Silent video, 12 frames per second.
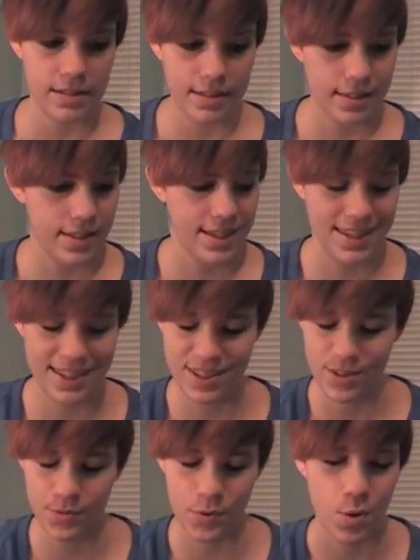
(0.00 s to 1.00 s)

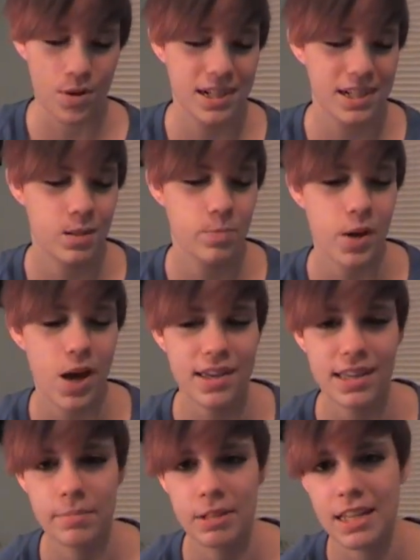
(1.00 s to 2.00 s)
phone in his
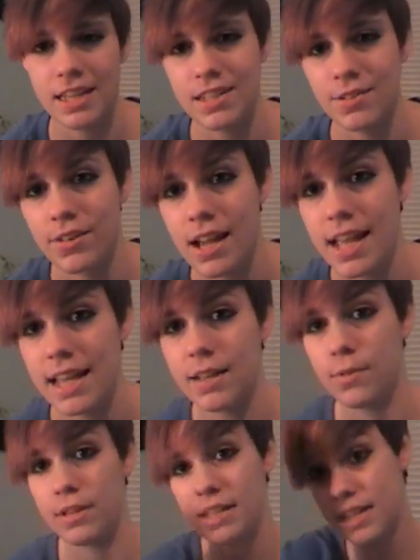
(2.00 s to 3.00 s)
pocket because it rang
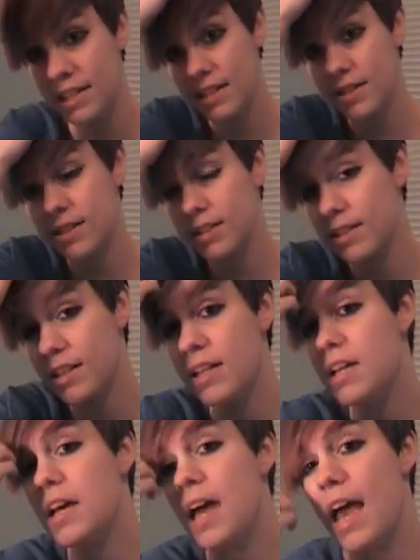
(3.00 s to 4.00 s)
and we answered,
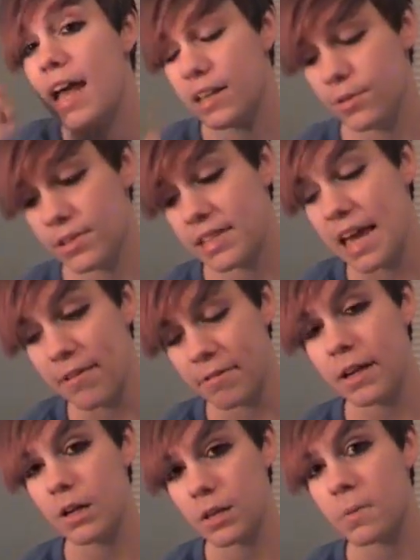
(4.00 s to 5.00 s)
and it was that
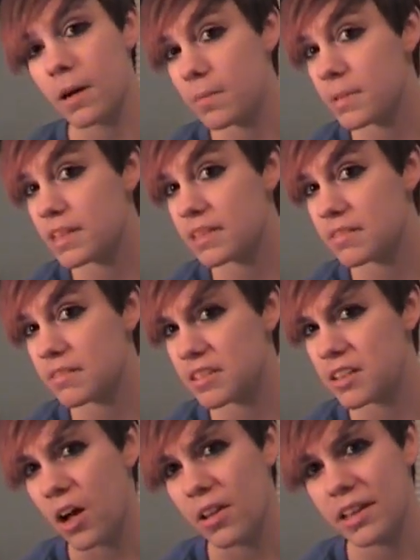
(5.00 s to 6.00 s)
fire department
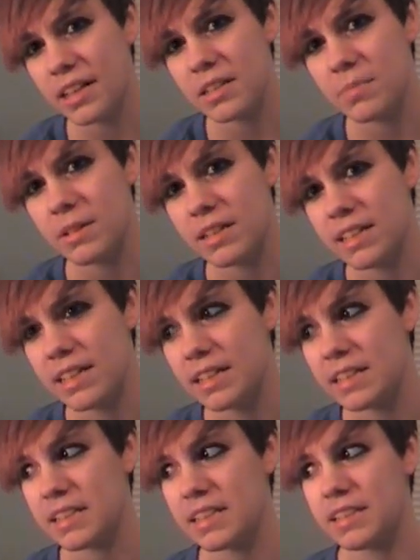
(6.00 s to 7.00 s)
calling to be
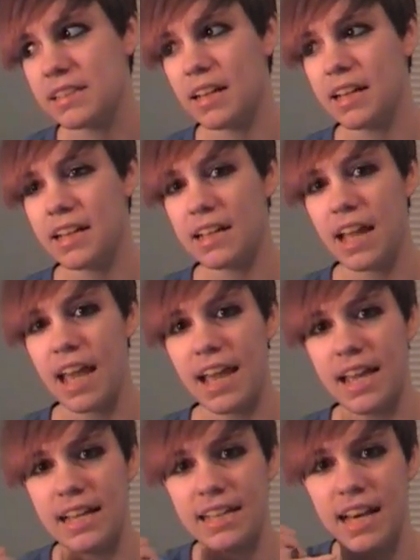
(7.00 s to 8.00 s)
like,
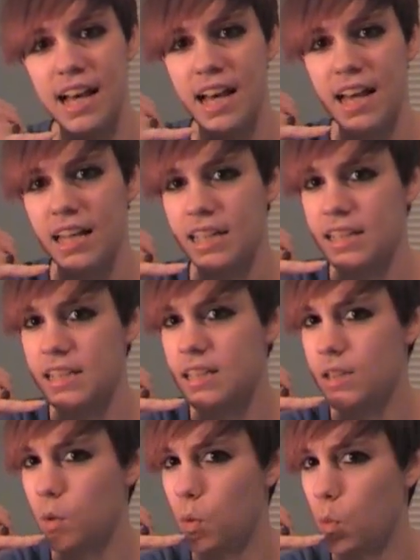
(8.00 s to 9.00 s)
hey guys,
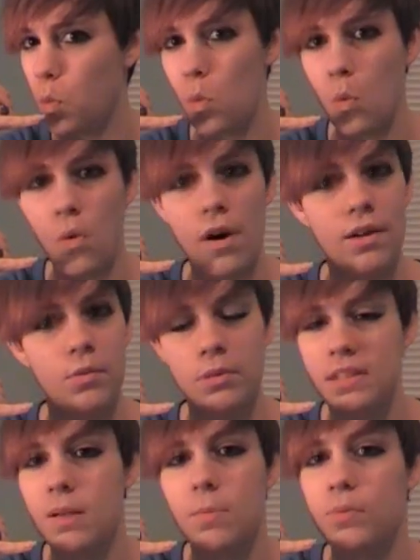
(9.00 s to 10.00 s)
what
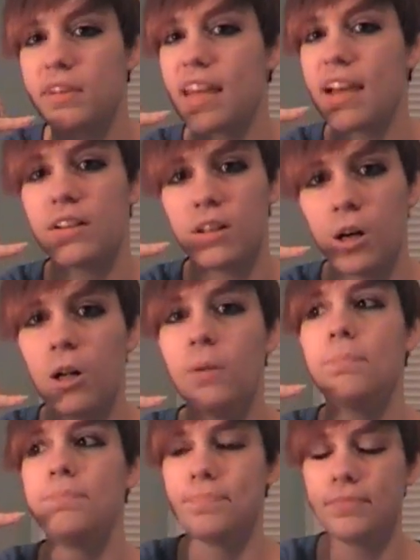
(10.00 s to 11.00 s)
was up with that call?
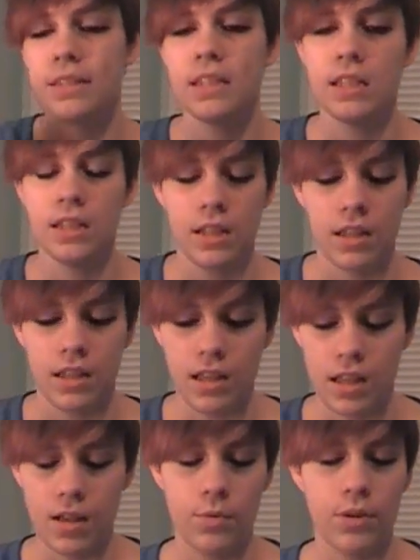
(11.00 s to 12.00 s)

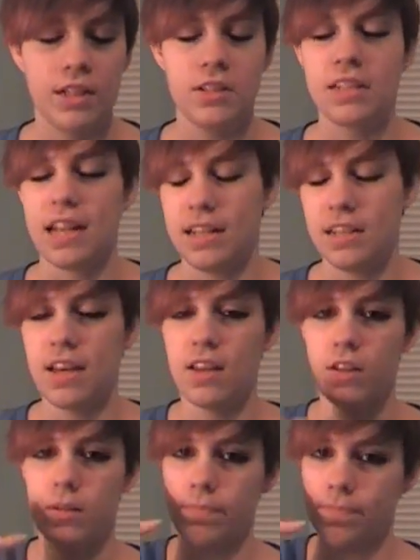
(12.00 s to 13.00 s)
And we just had to tell
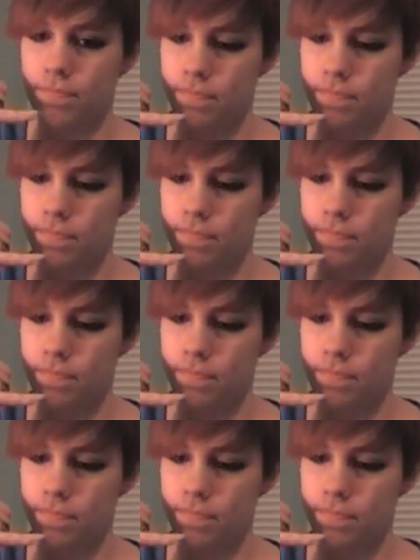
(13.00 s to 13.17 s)
them,